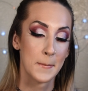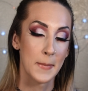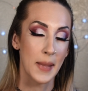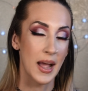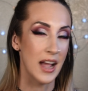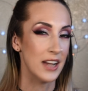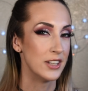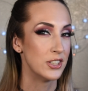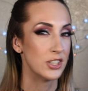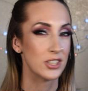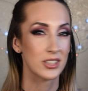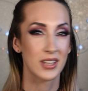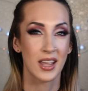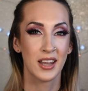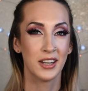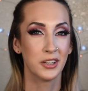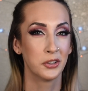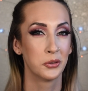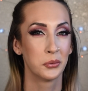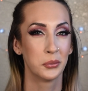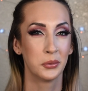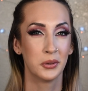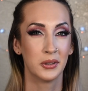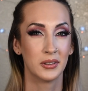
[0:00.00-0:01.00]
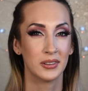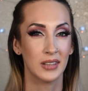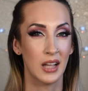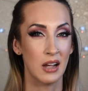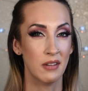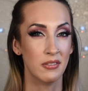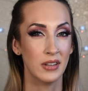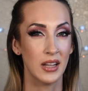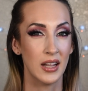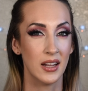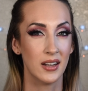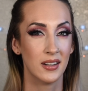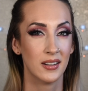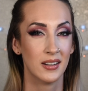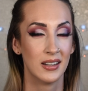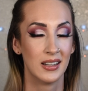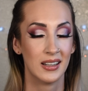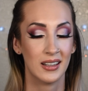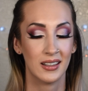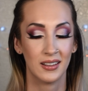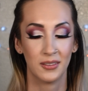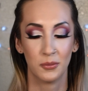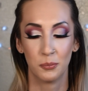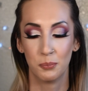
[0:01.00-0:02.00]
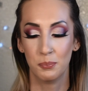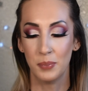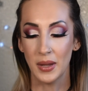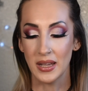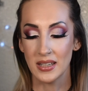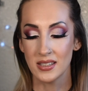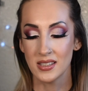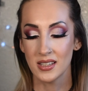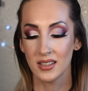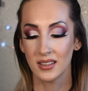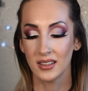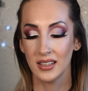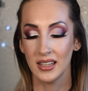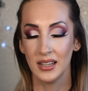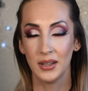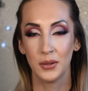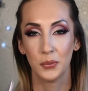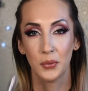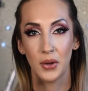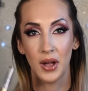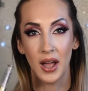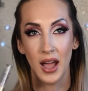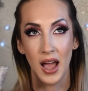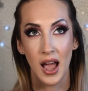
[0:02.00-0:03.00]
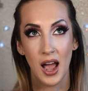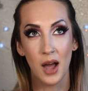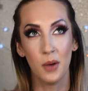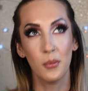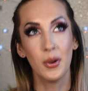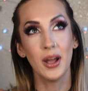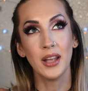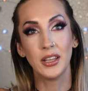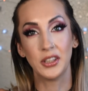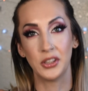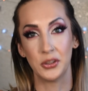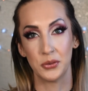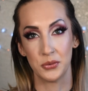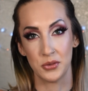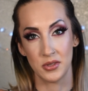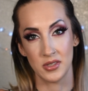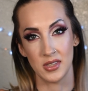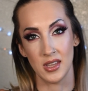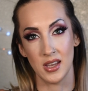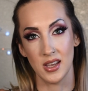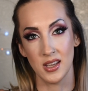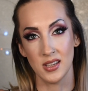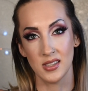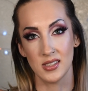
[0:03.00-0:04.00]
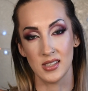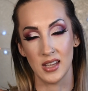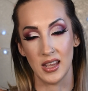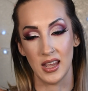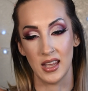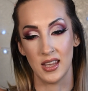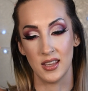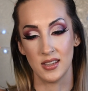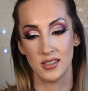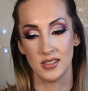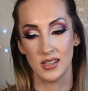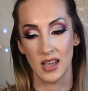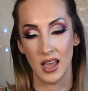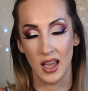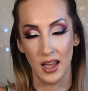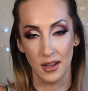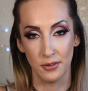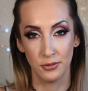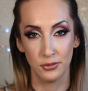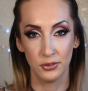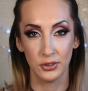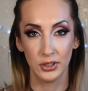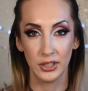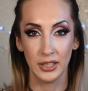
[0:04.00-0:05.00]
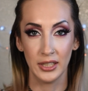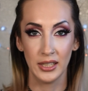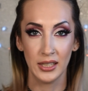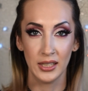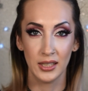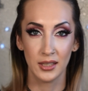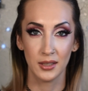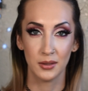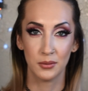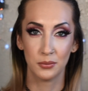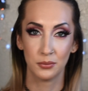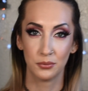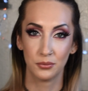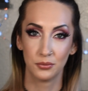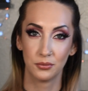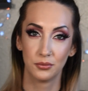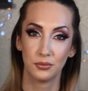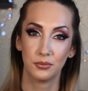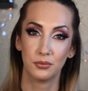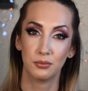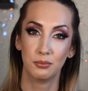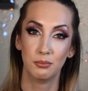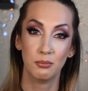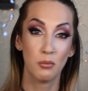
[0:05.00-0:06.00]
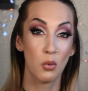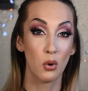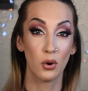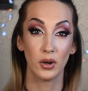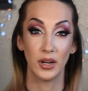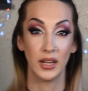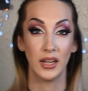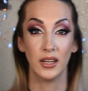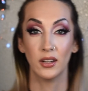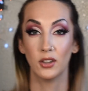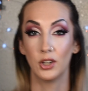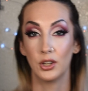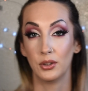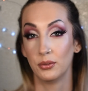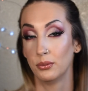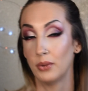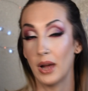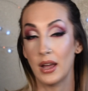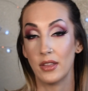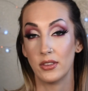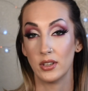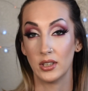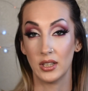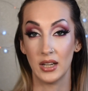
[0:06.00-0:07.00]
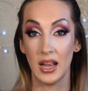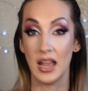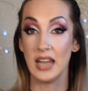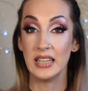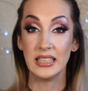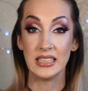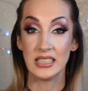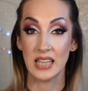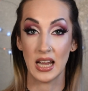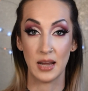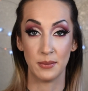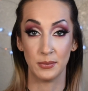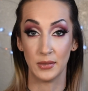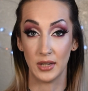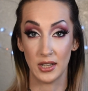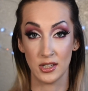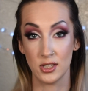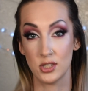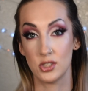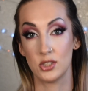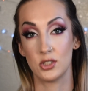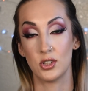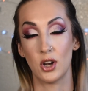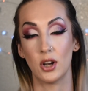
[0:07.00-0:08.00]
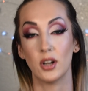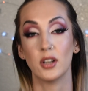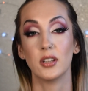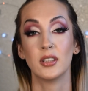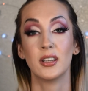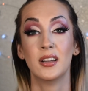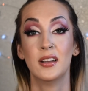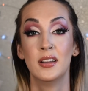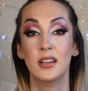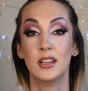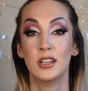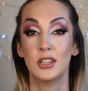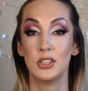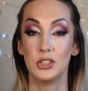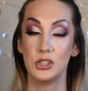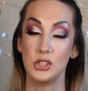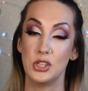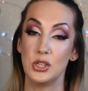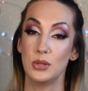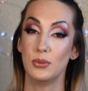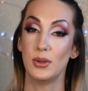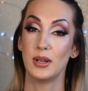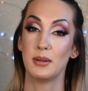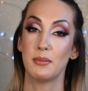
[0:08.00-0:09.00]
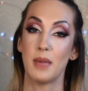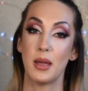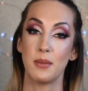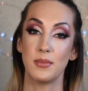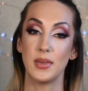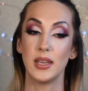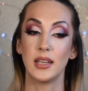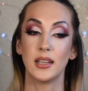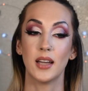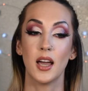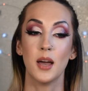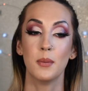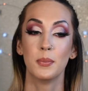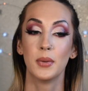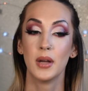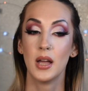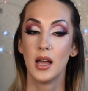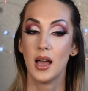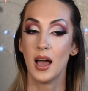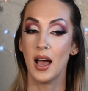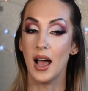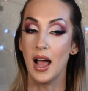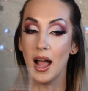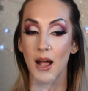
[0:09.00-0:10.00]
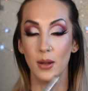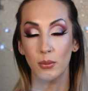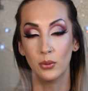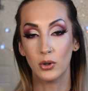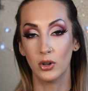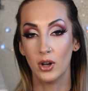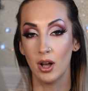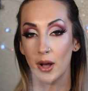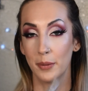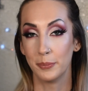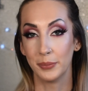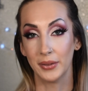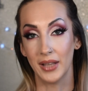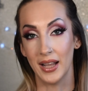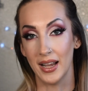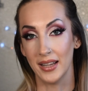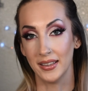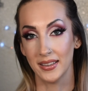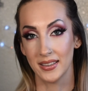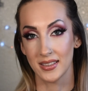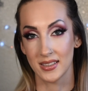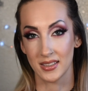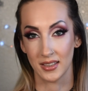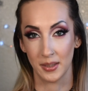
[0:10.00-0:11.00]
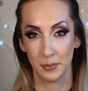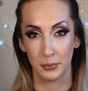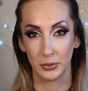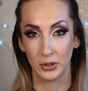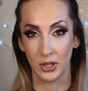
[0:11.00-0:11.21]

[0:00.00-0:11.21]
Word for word: I just kind of grew to love it basically how I use this is every morning or rather any time that I start doing my makeup I will apply this lip